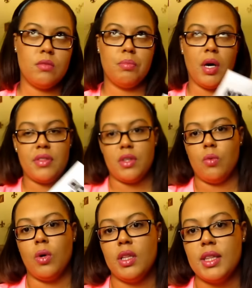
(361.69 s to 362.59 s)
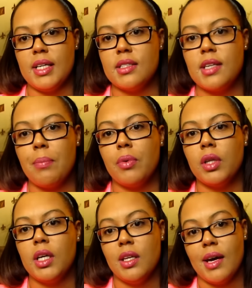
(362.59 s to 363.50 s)
bought the one thing
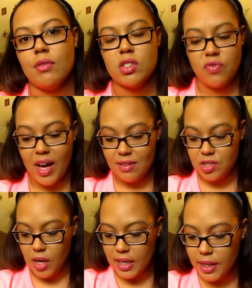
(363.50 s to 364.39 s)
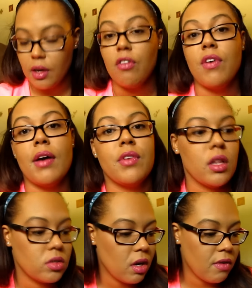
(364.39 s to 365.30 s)
separately and that was five so I did go five
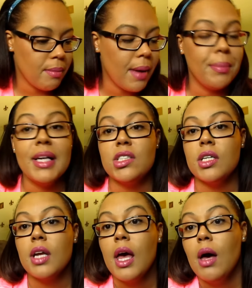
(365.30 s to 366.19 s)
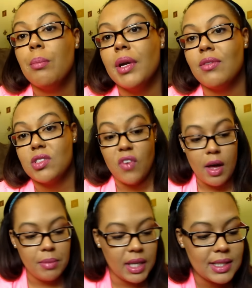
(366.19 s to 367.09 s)
dollars over my budget but it was
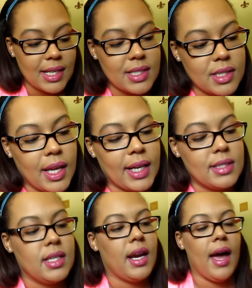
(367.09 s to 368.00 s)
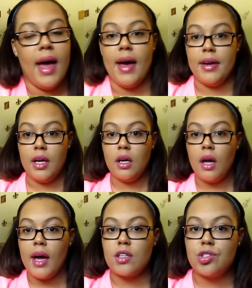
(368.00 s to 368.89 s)
fine because I like I said I had
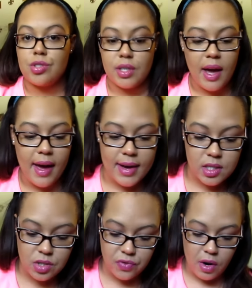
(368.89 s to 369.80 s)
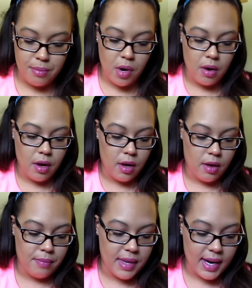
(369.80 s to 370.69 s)
extra cash from
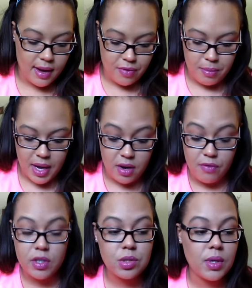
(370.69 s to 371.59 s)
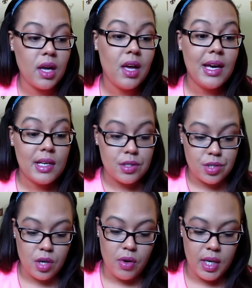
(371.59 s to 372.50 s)
um, that I got from my anniversary
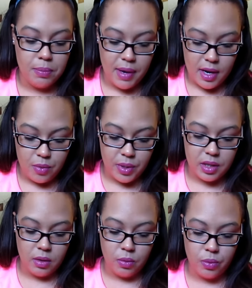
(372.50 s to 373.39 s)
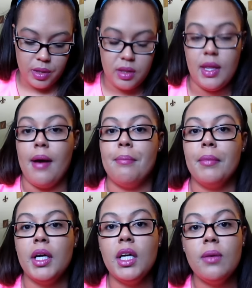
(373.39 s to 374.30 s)
so he paid with it with that
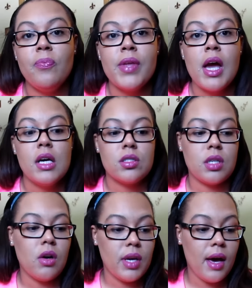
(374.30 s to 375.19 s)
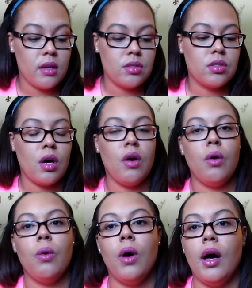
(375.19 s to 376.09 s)
money so yeah
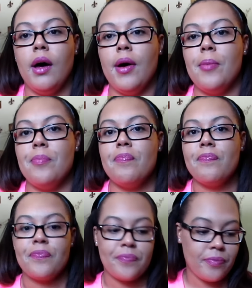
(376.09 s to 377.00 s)
so um